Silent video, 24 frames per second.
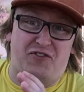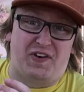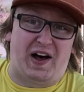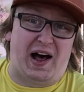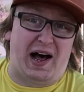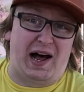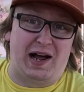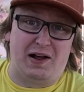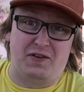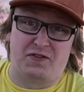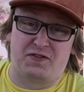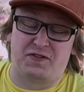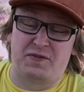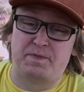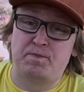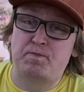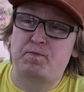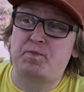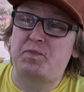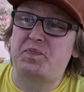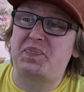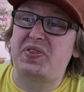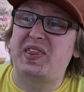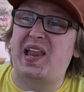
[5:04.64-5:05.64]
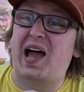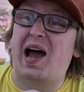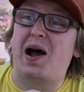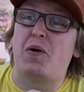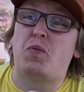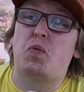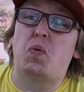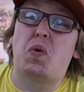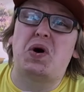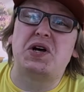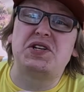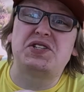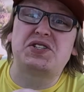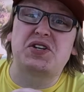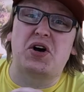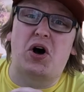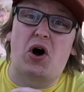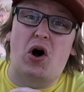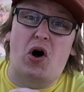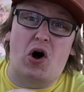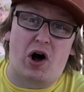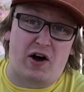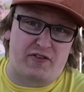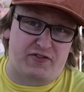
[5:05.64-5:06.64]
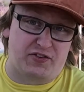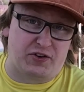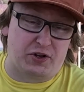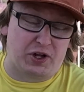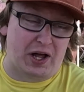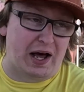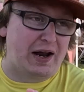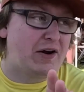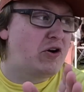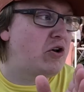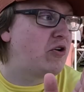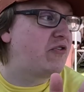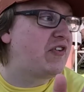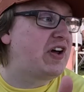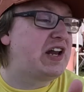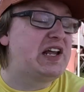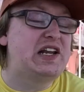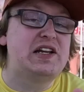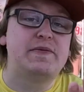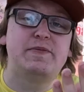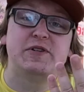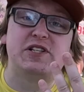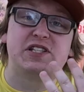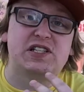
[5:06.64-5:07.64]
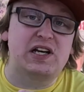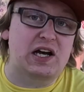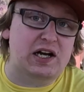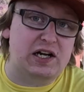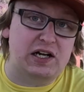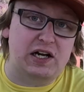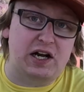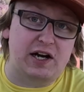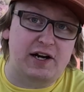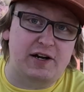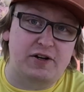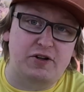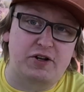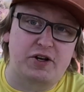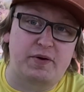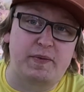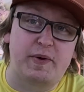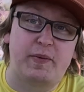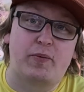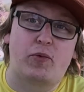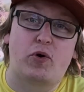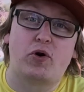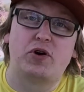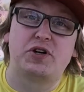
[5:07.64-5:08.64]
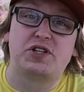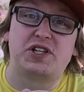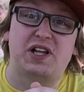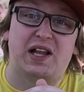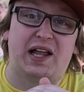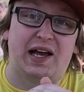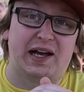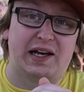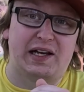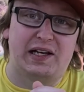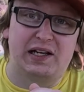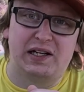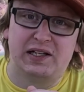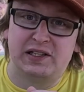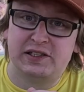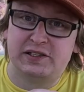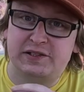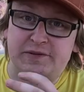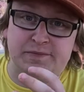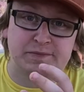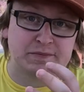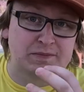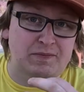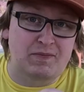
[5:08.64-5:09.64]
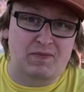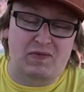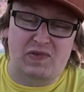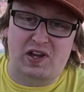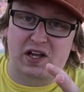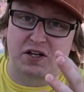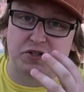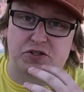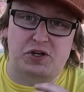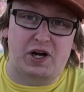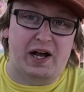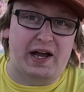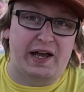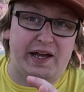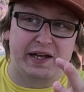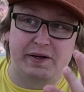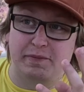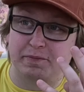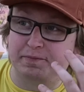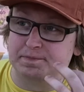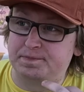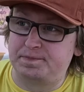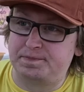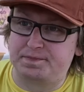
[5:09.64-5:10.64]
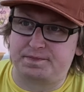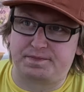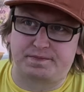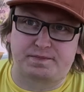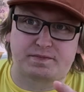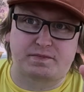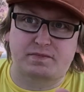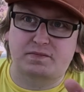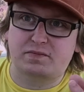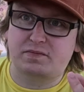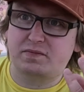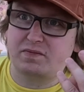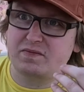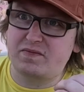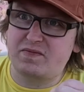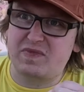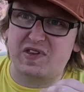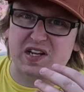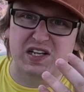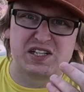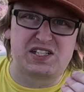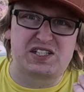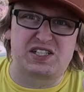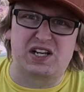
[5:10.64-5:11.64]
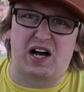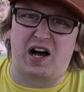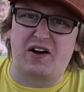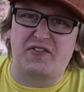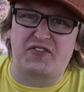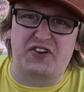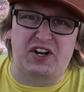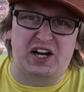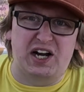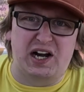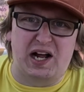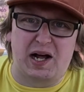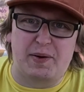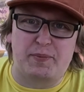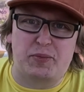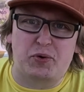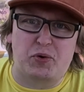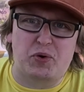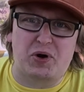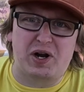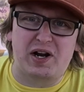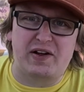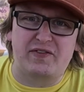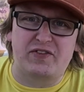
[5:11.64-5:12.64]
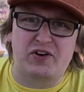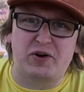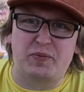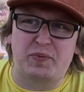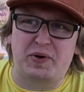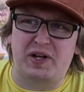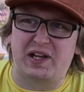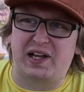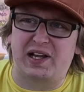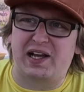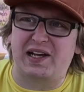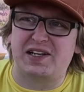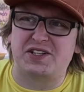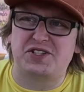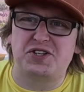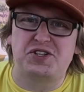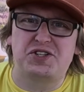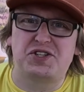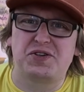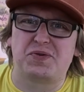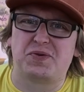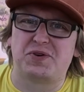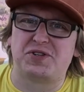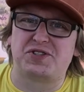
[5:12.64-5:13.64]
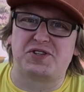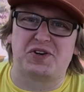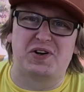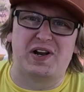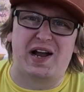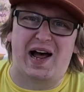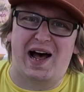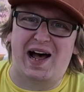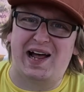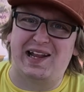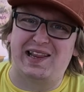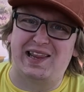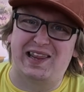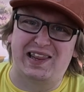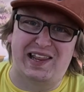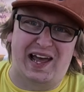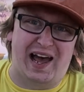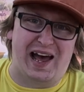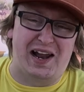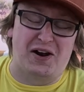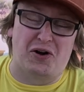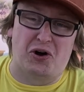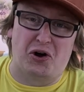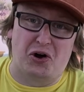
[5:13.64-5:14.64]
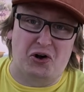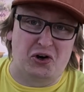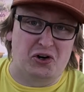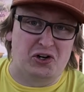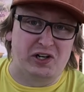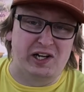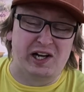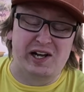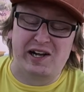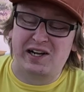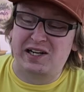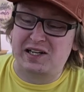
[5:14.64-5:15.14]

5? That was awful. I don't know if I need to be sucking on it a little bit more to like try and soften it up or whatever, but like Tootsie Rolls are not that hard.